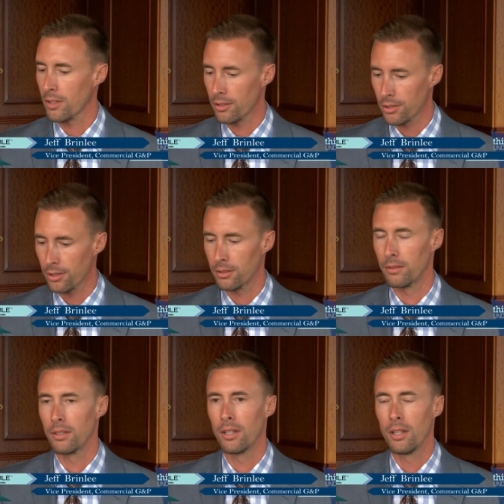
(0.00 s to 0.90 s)
Sure.
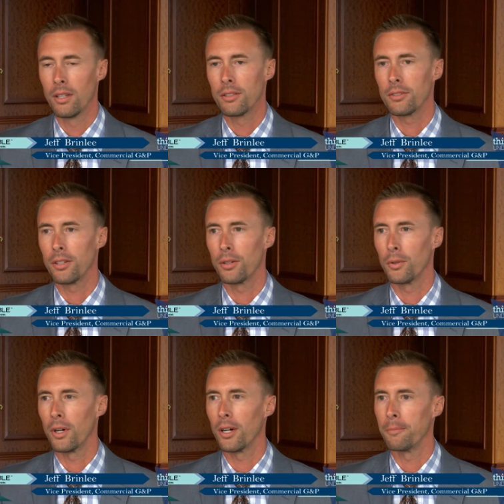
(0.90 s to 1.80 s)

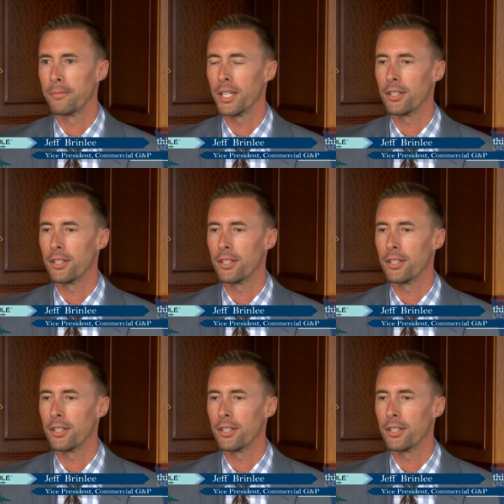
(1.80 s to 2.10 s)
So, um,